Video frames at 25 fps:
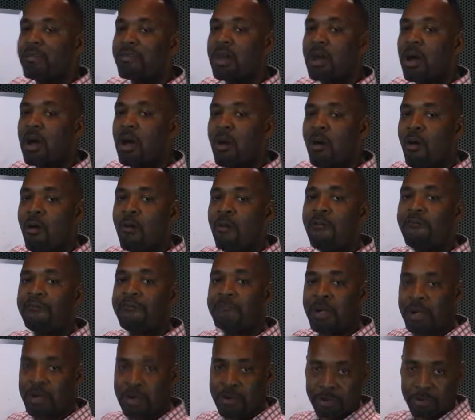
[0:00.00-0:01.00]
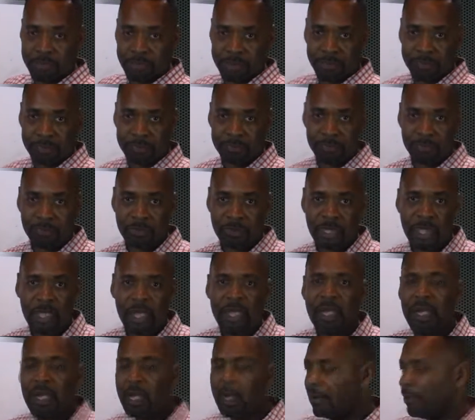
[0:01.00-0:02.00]
of the home first.
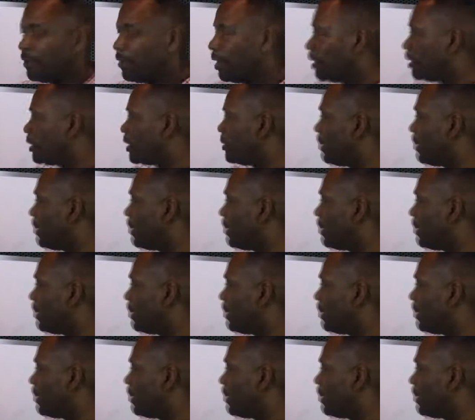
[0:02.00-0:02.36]
If there's